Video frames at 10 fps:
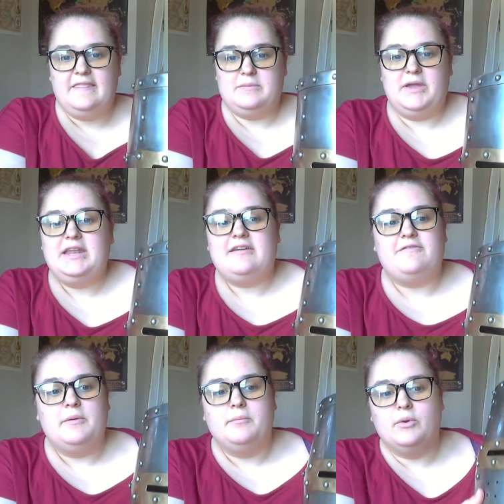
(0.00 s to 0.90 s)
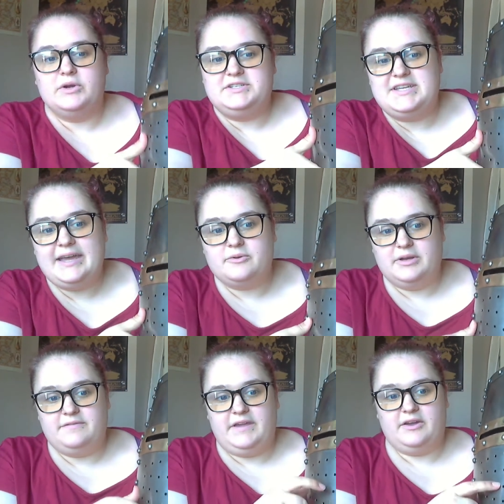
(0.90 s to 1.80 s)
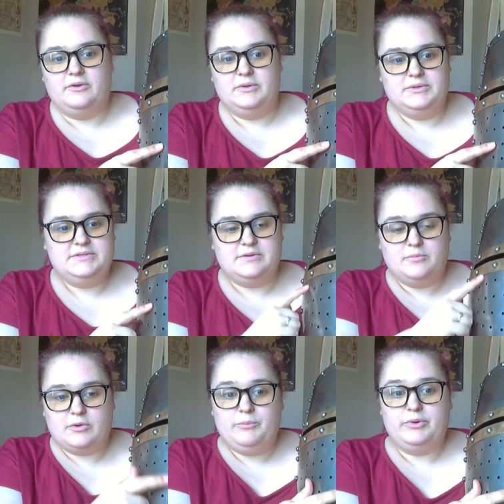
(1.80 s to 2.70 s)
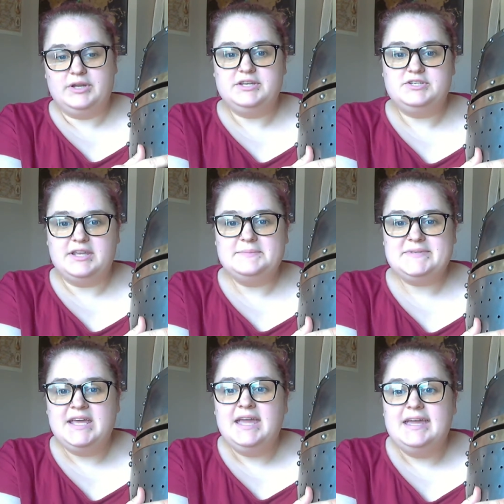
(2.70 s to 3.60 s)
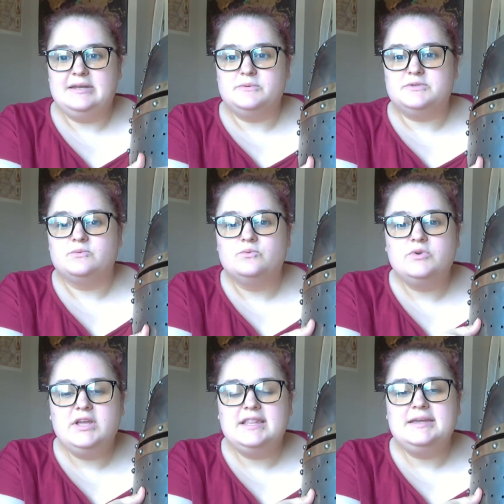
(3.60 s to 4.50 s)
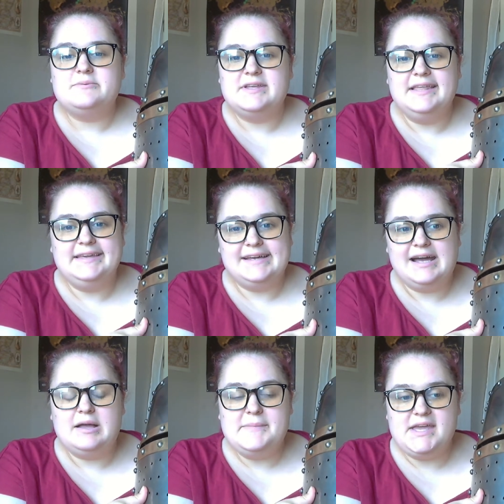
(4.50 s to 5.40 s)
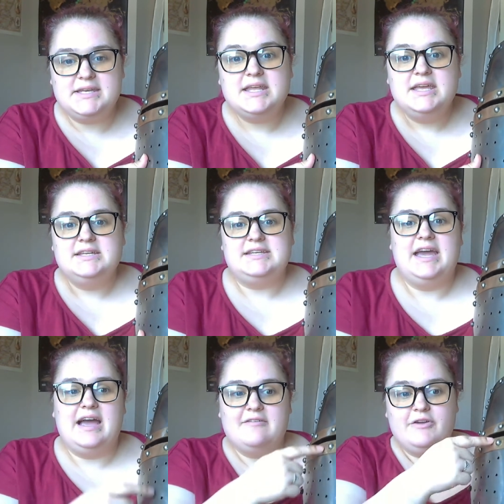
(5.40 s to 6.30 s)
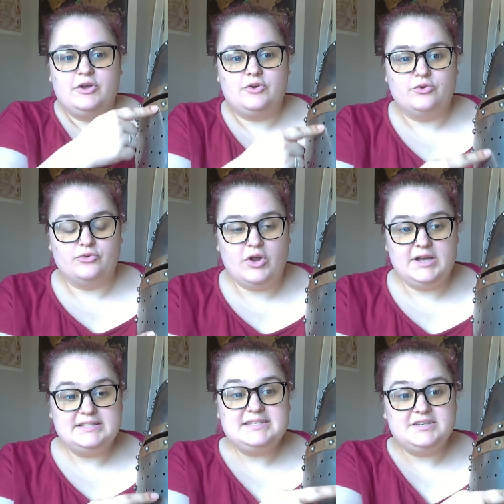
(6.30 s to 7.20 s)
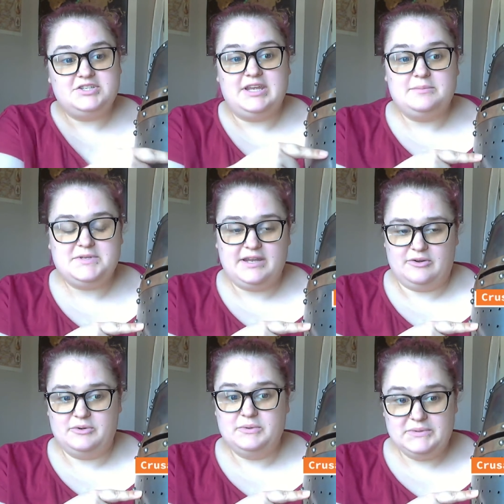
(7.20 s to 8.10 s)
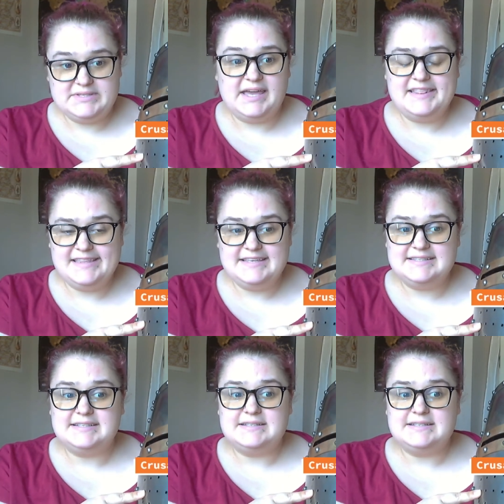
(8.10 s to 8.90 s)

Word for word: They might have more decorative air holes, so more pretty shapes. And it was really, really common to have cross-shaped air holes on these